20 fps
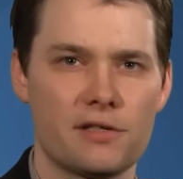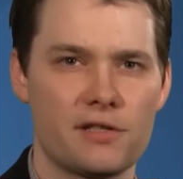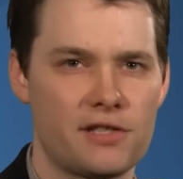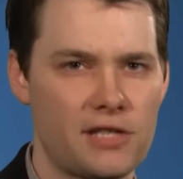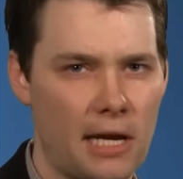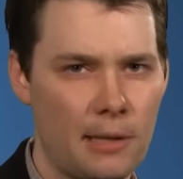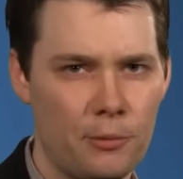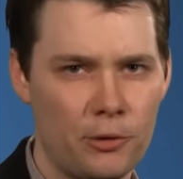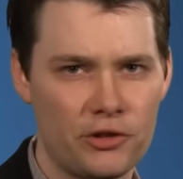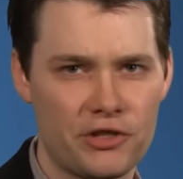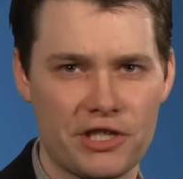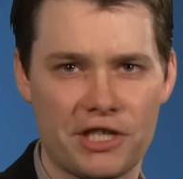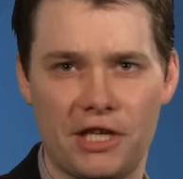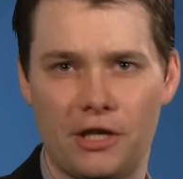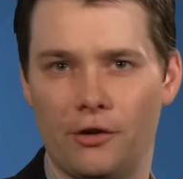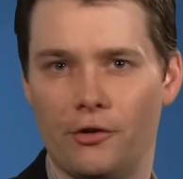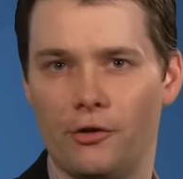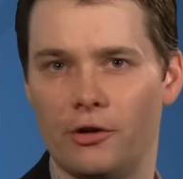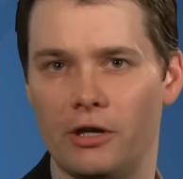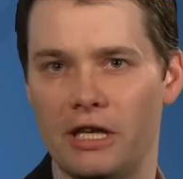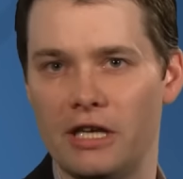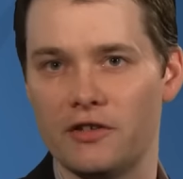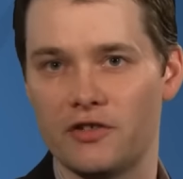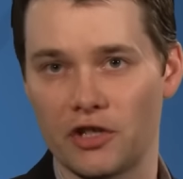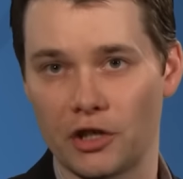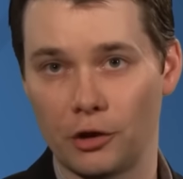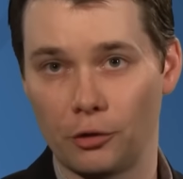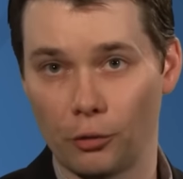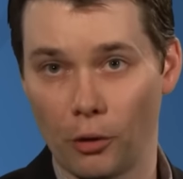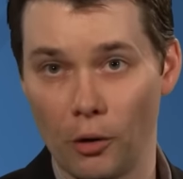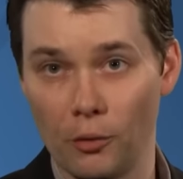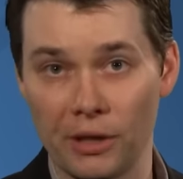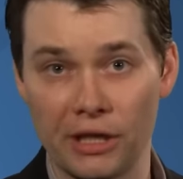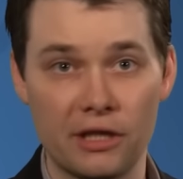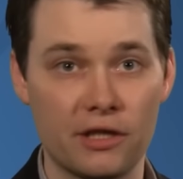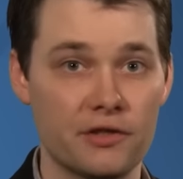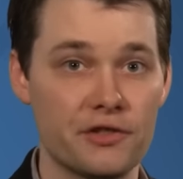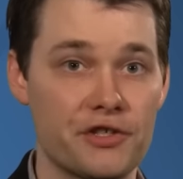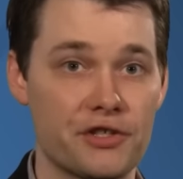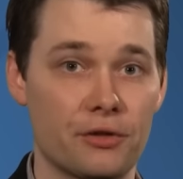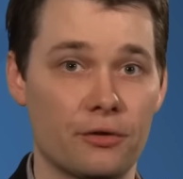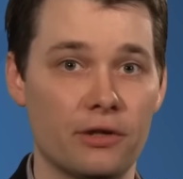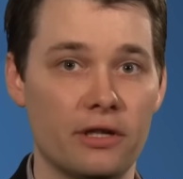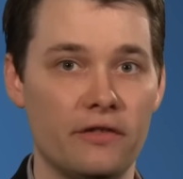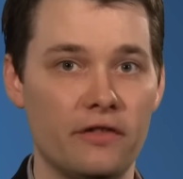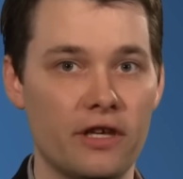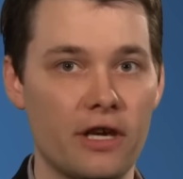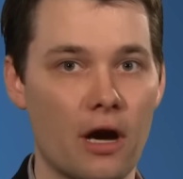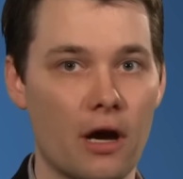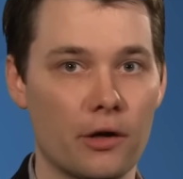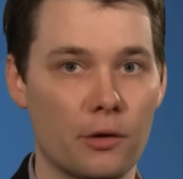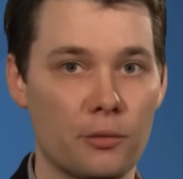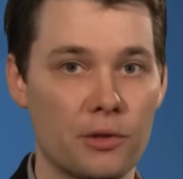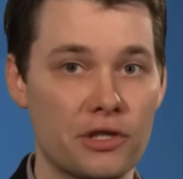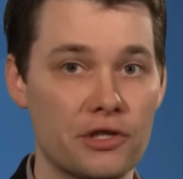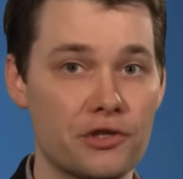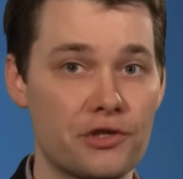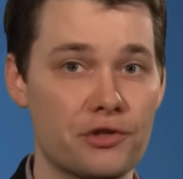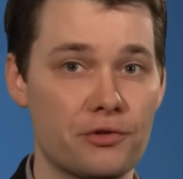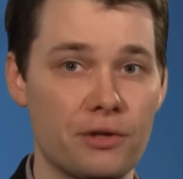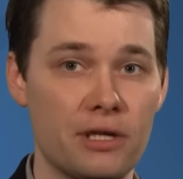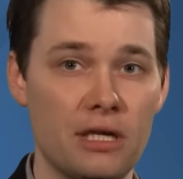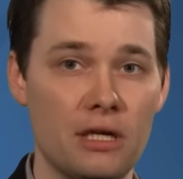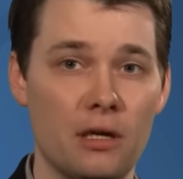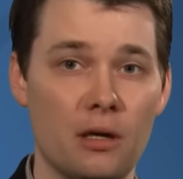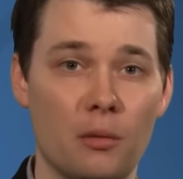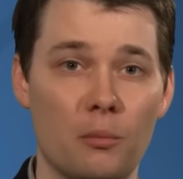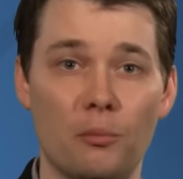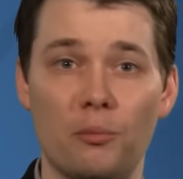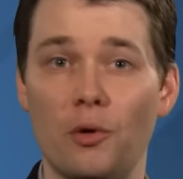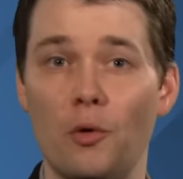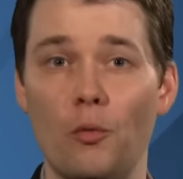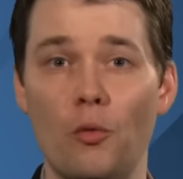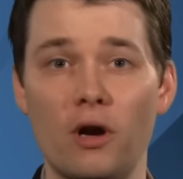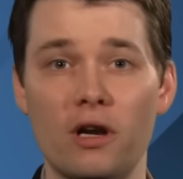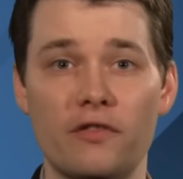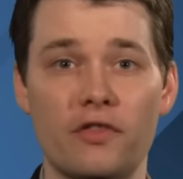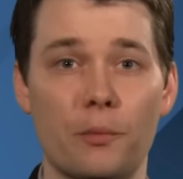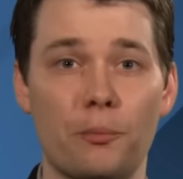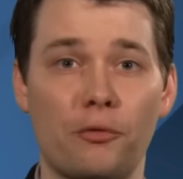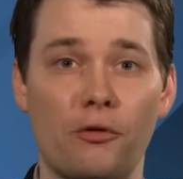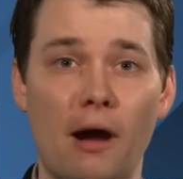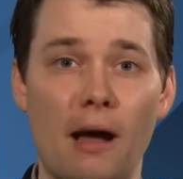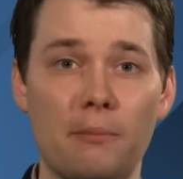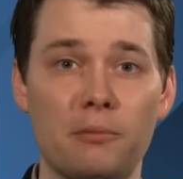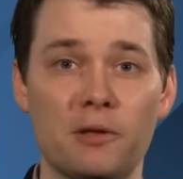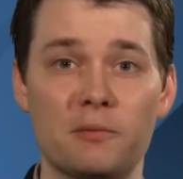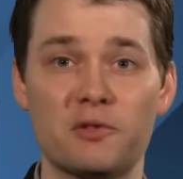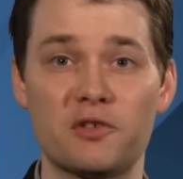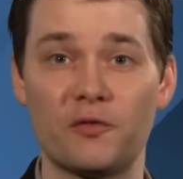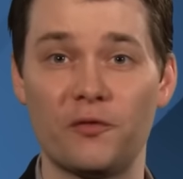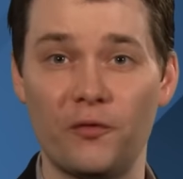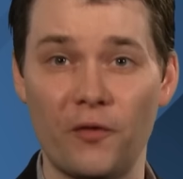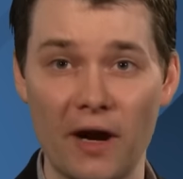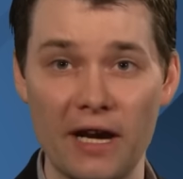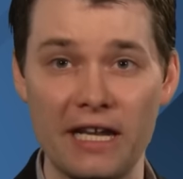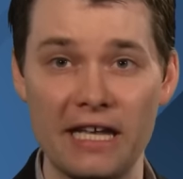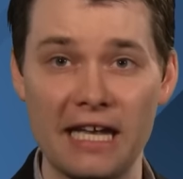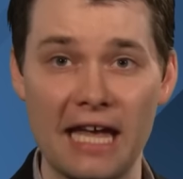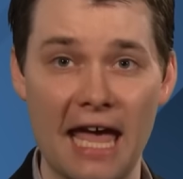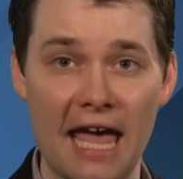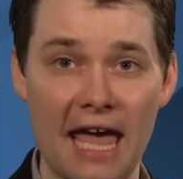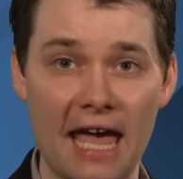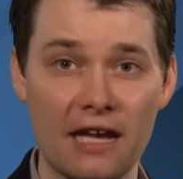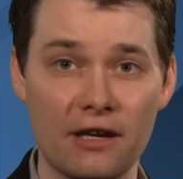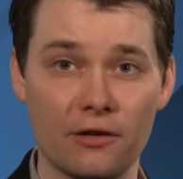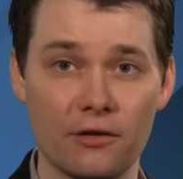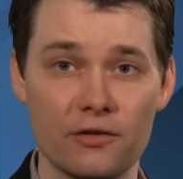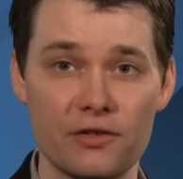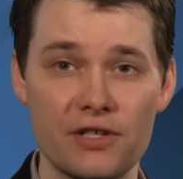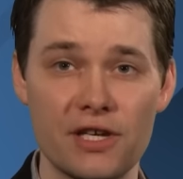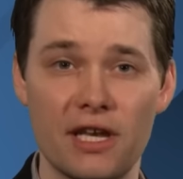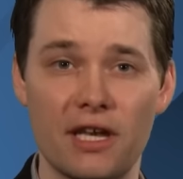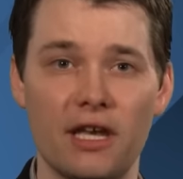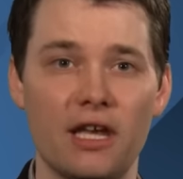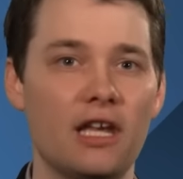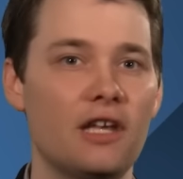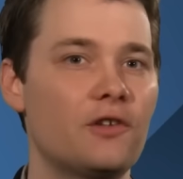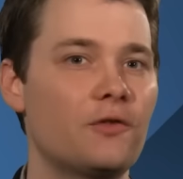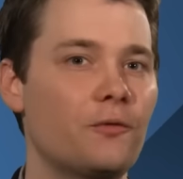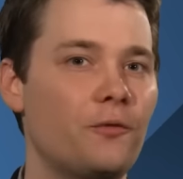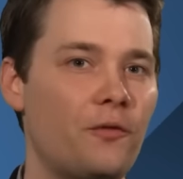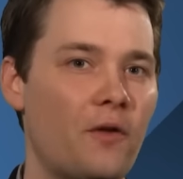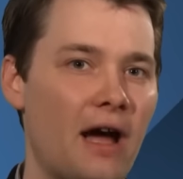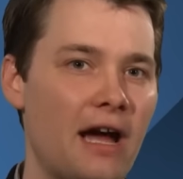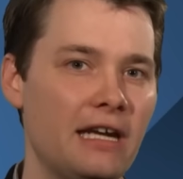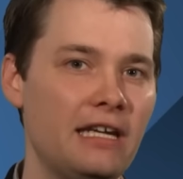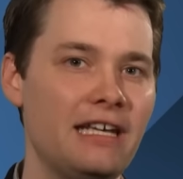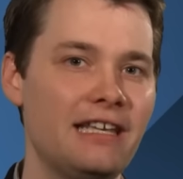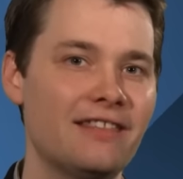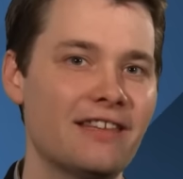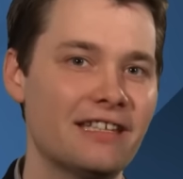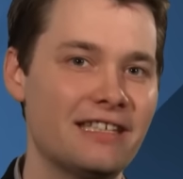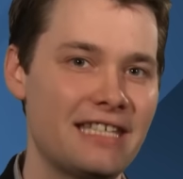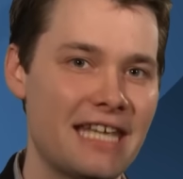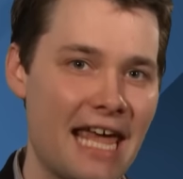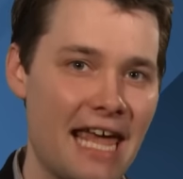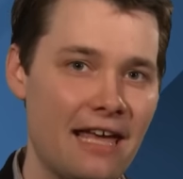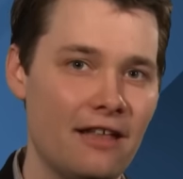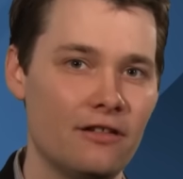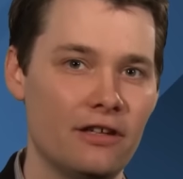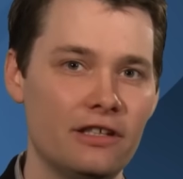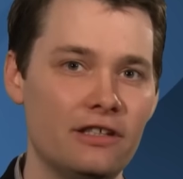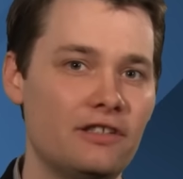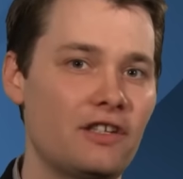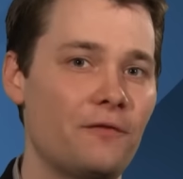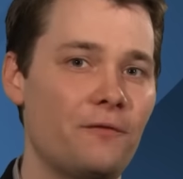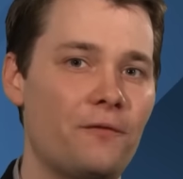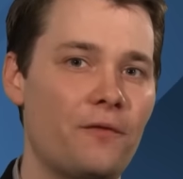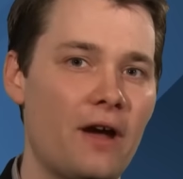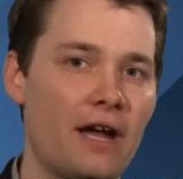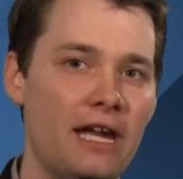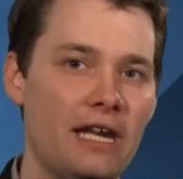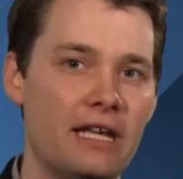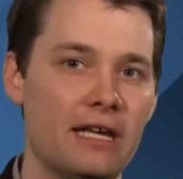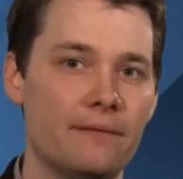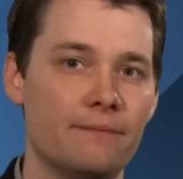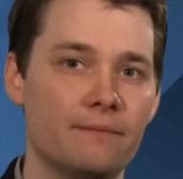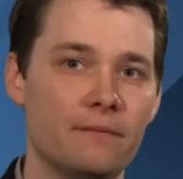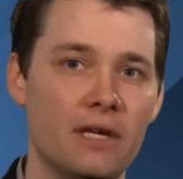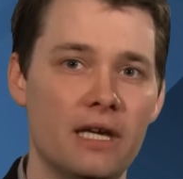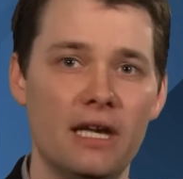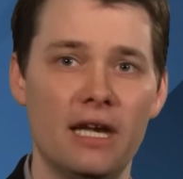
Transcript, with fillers: Cybersecurity is a growing concern in the auto industry, but one of the problems fighting hackers is finding the talent to fight it.